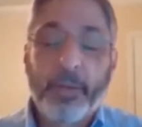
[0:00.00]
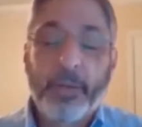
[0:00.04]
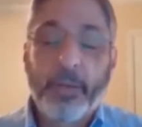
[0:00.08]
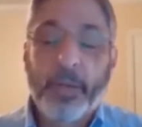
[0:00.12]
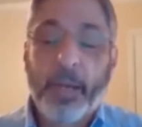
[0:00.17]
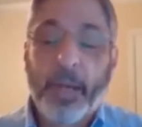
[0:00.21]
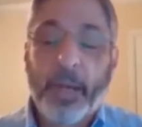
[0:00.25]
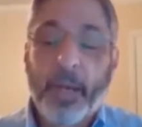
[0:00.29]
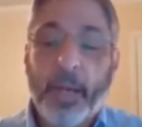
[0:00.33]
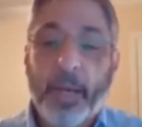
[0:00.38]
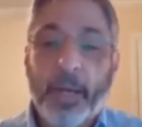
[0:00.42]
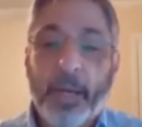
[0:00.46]

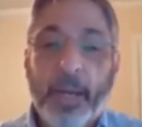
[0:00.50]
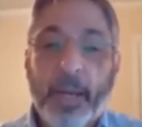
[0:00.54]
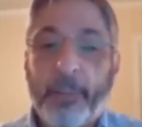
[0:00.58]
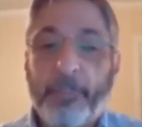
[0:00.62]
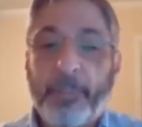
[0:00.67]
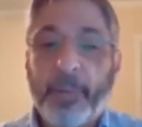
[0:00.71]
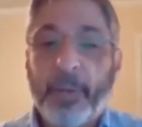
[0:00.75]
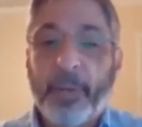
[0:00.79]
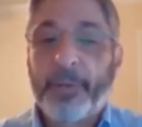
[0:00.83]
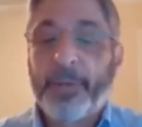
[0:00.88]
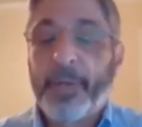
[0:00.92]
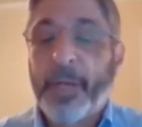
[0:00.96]
a
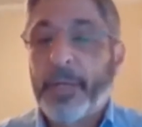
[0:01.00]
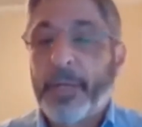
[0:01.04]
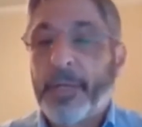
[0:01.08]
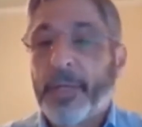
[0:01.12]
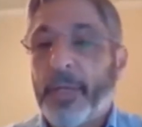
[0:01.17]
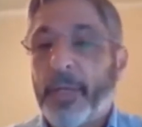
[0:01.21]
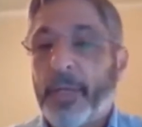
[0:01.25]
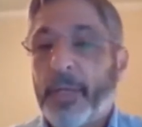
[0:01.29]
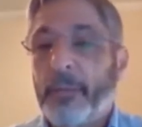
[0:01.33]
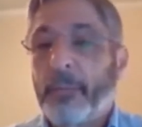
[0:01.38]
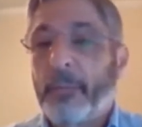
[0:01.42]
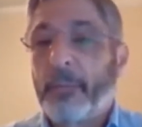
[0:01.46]
couple of
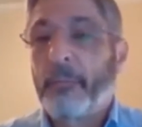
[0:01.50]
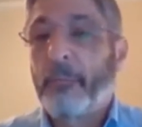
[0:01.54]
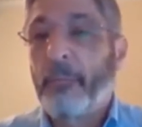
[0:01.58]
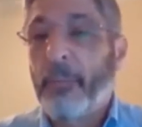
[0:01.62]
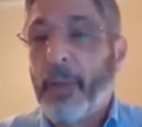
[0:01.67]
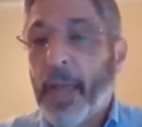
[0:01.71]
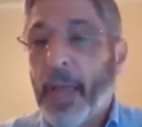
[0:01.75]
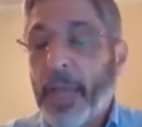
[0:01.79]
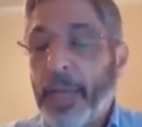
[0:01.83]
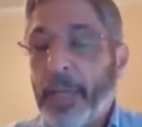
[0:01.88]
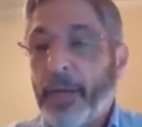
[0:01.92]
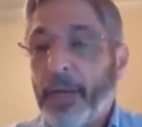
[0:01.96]
dozen
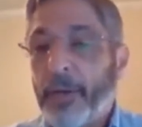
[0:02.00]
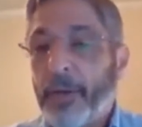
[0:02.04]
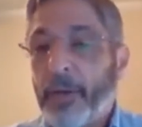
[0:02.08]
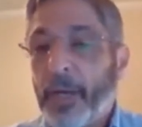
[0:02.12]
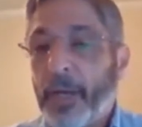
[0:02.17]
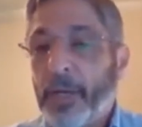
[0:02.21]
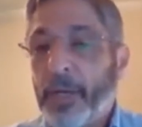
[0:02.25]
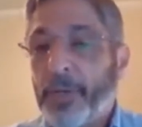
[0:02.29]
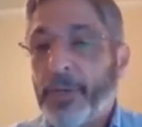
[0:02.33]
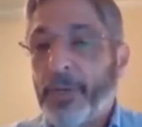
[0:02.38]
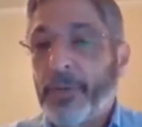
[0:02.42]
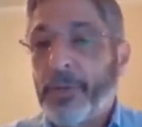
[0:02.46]
minor
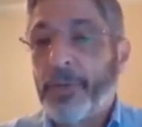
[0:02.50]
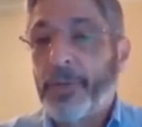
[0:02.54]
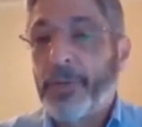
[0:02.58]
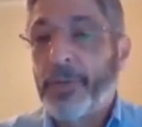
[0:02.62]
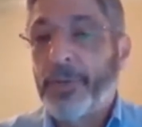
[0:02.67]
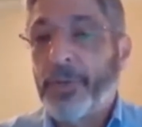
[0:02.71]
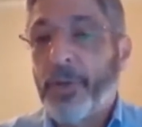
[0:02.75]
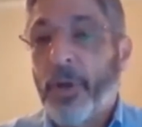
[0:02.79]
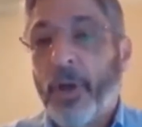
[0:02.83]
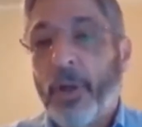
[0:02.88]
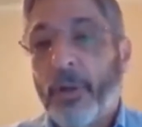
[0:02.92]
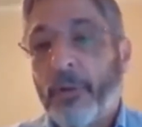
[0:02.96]

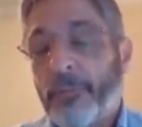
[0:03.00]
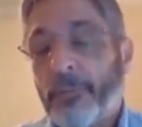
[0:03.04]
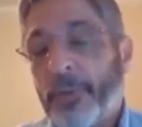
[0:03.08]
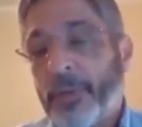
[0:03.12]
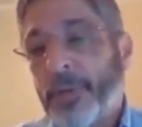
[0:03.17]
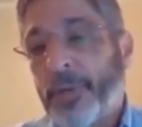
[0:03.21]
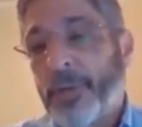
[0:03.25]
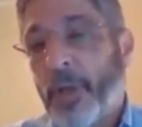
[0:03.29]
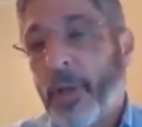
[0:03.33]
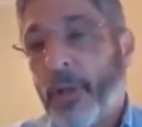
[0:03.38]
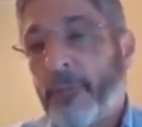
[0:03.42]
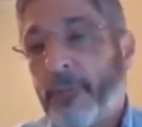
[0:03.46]
issues all
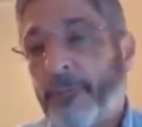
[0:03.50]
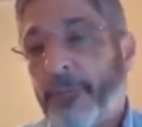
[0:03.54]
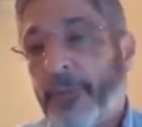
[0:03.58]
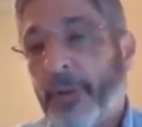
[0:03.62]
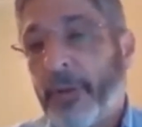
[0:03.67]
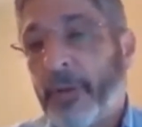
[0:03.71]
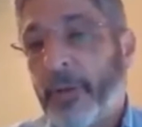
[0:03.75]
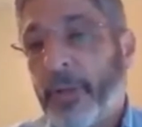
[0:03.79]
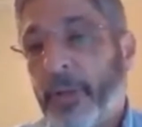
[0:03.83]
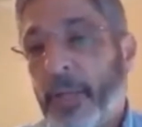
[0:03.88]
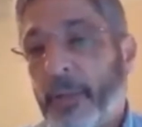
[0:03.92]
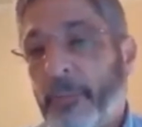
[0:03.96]
resolved
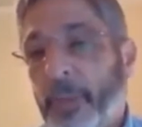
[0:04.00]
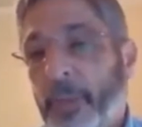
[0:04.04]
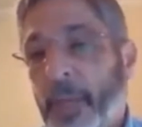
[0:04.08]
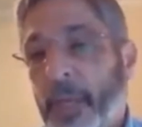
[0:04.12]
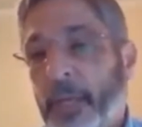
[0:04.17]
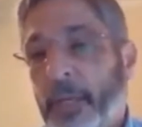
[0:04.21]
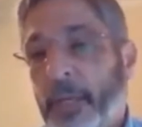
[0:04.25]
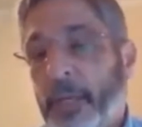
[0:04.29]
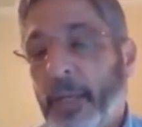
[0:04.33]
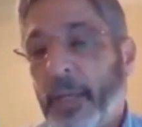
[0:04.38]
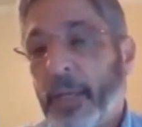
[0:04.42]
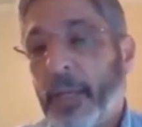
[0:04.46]
fairly
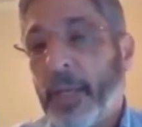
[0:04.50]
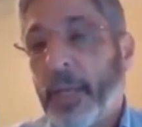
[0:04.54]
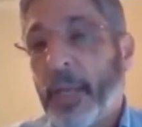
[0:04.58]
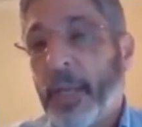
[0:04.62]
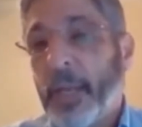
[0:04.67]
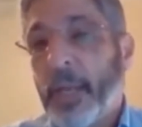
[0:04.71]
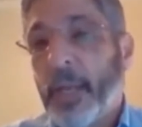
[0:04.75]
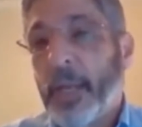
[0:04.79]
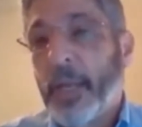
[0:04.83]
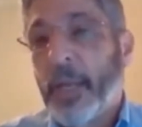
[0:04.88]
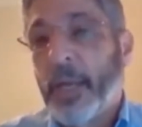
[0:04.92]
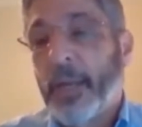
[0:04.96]
immediately.
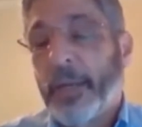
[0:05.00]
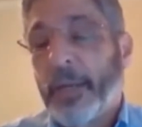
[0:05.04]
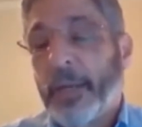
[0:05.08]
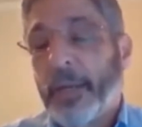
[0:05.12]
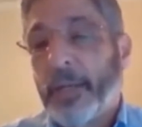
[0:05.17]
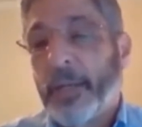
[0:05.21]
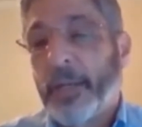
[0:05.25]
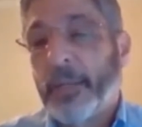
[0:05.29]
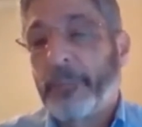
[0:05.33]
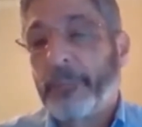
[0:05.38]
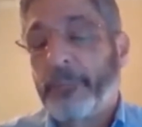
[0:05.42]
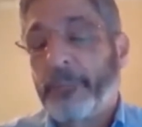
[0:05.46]

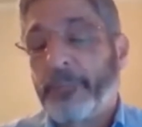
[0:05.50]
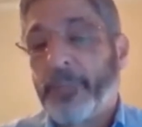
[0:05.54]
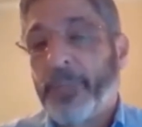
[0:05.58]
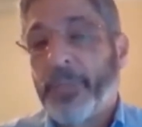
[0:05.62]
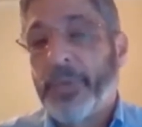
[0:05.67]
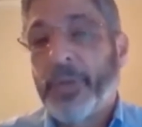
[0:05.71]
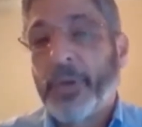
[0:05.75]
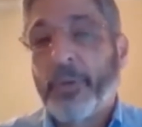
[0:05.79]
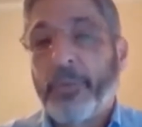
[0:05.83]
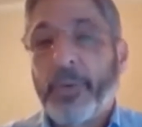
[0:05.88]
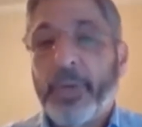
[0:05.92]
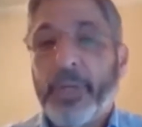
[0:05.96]

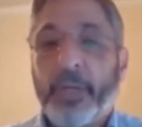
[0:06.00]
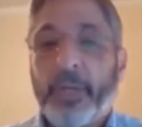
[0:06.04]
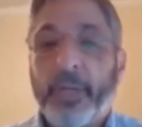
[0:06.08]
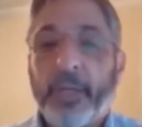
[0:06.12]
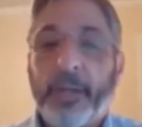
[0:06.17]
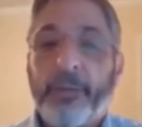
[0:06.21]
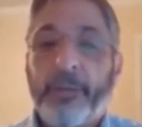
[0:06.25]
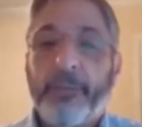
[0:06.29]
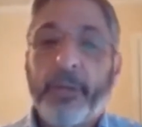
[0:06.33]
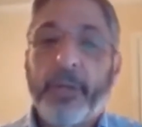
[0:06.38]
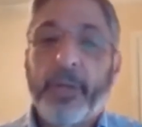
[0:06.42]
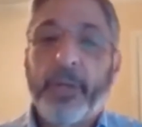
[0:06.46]
So we
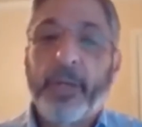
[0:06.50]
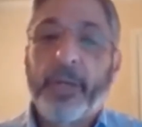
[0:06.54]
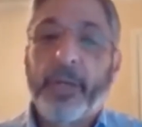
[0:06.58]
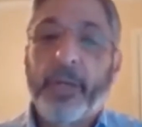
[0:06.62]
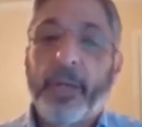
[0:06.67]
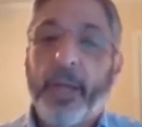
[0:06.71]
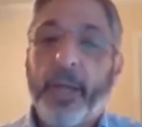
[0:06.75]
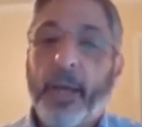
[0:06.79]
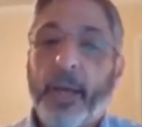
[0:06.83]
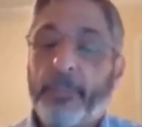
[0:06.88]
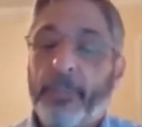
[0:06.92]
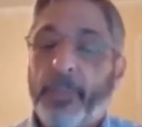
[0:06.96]
delivered
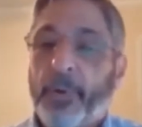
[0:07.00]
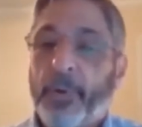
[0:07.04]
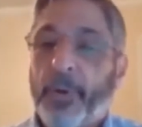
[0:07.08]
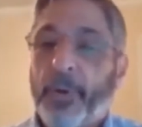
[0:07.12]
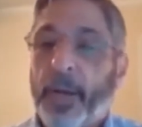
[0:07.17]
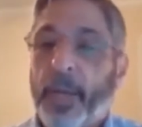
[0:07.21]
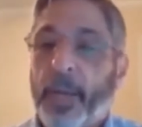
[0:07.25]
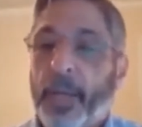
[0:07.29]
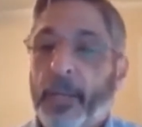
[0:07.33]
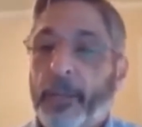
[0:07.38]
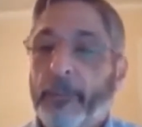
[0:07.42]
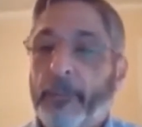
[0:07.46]
an
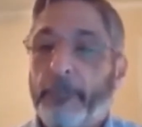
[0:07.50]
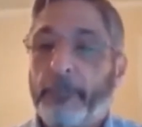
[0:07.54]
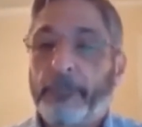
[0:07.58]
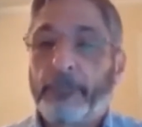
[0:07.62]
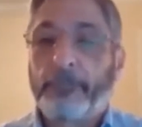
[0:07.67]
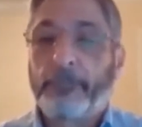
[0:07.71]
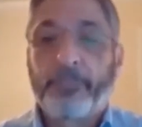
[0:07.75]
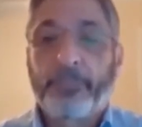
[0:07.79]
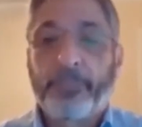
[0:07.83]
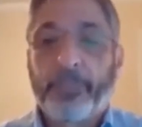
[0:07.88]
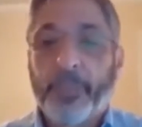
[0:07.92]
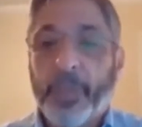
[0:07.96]
upgrade
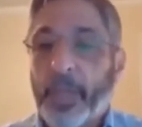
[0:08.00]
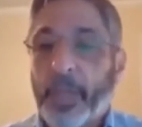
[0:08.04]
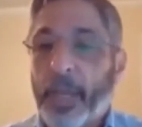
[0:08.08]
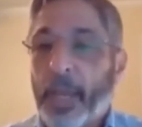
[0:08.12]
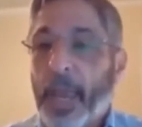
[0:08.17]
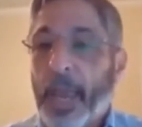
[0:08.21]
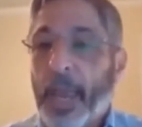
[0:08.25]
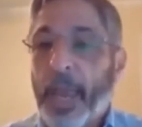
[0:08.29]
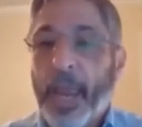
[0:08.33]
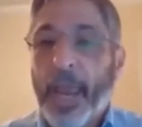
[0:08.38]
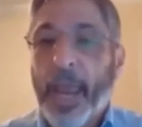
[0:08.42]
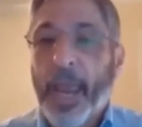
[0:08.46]

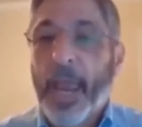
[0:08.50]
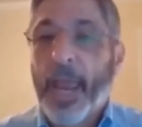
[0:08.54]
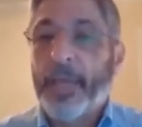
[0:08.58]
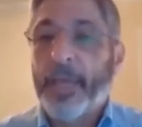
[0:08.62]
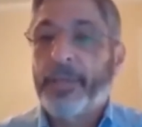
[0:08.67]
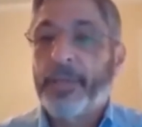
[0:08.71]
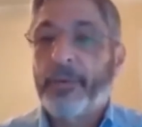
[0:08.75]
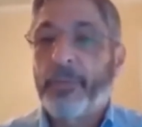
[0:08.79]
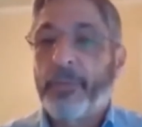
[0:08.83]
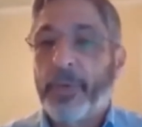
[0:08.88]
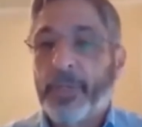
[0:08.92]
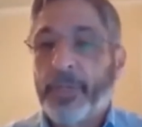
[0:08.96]

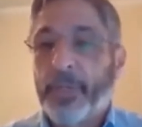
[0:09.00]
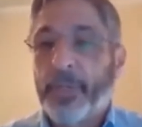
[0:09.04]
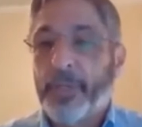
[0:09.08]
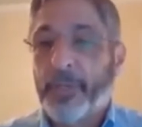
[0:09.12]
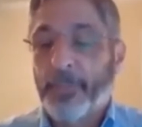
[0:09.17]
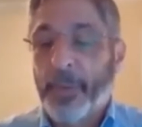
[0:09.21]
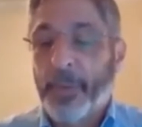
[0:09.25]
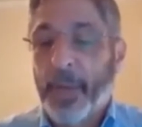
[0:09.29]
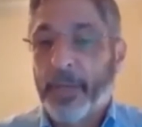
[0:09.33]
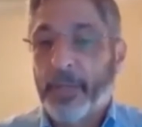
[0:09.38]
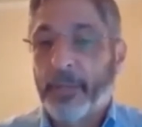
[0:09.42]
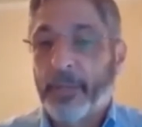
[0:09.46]
as it was
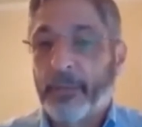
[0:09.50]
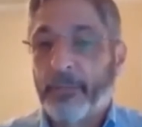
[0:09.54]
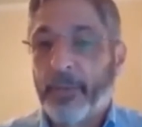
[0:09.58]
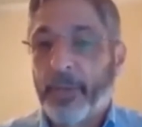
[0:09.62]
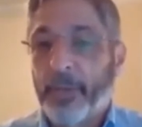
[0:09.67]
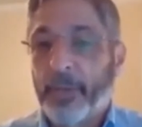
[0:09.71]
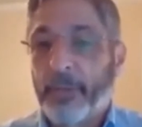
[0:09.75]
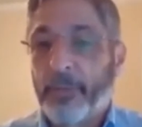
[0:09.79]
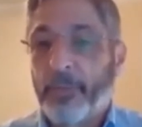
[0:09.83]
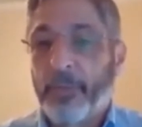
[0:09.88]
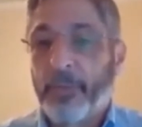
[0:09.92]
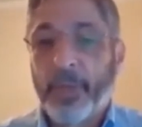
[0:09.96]
expected
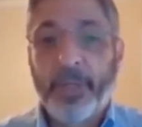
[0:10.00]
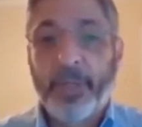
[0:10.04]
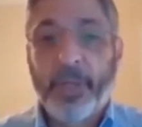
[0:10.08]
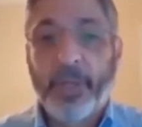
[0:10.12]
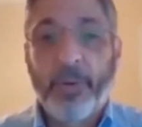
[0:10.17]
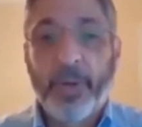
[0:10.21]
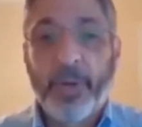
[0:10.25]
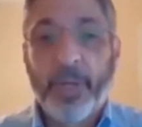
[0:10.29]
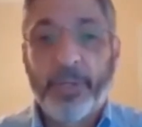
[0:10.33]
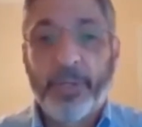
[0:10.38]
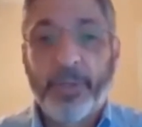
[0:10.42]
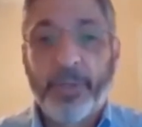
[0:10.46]
with
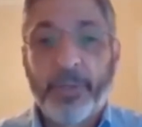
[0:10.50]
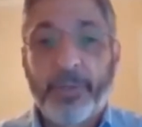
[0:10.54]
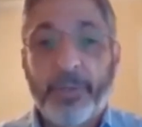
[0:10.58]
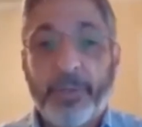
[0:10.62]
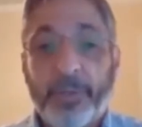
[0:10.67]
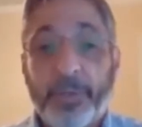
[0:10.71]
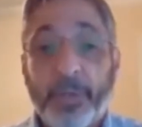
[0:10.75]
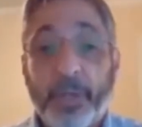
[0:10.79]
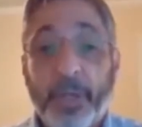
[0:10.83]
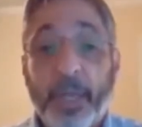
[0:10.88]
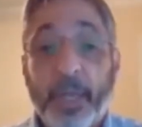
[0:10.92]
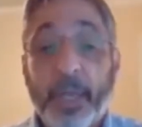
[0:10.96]
no
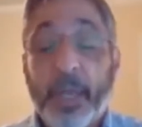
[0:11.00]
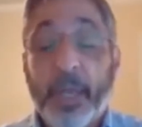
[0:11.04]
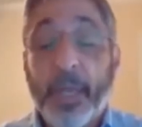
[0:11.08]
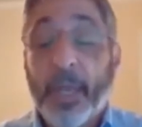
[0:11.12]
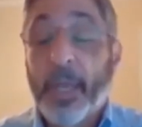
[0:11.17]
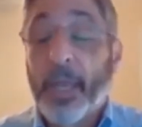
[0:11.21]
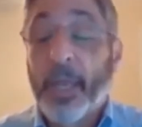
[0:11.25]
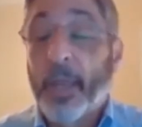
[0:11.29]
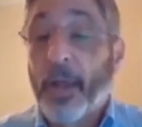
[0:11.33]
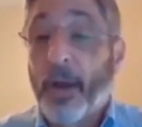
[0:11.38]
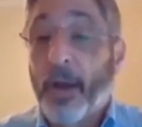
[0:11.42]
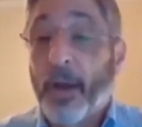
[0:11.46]
issues.
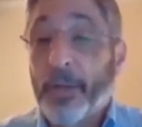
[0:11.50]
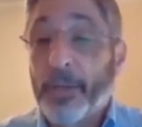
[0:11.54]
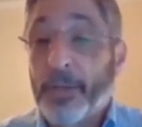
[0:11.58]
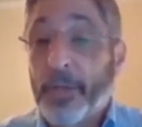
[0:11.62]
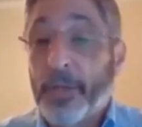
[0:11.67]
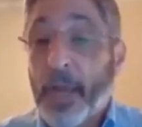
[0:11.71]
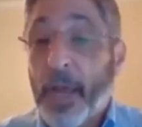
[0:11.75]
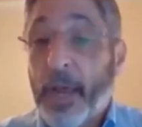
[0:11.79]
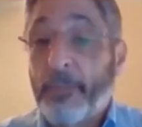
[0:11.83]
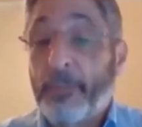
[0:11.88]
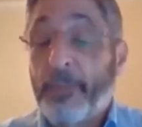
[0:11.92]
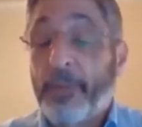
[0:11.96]
On
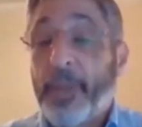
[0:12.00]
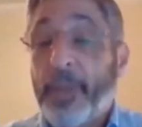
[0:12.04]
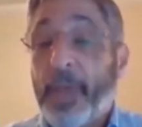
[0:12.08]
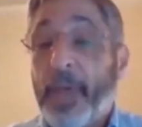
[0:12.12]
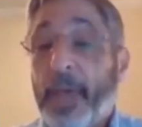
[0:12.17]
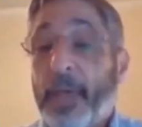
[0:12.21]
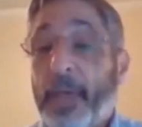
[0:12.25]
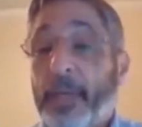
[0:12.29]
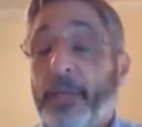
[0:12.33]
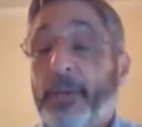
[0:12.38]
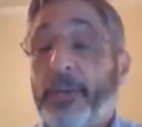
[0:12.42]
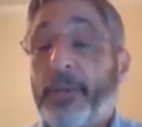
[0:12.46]
top of
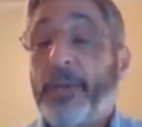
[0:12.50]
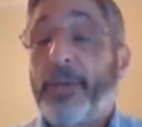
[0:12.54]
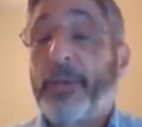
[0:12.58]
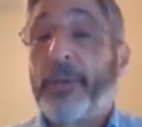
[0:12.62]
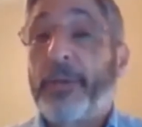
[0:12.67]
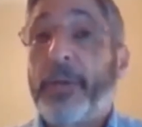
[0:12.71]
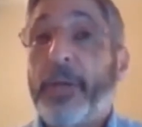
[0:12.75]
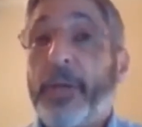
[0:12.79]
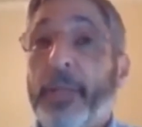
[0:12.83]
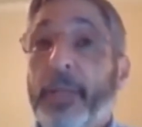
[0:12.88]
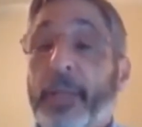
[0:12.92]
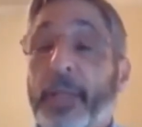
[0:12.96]
that,
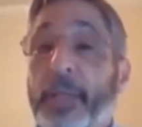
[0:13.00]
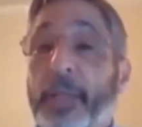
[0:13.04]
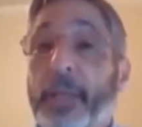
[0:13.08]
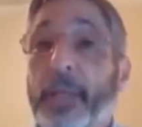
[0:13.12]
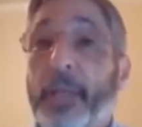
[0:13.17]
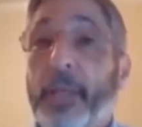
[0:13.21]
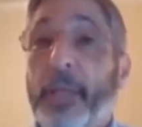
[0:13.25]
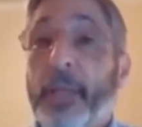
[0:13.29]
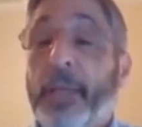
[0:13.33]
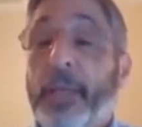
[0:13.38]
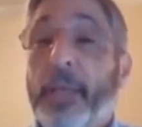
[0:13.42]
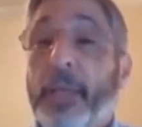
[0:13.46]
during the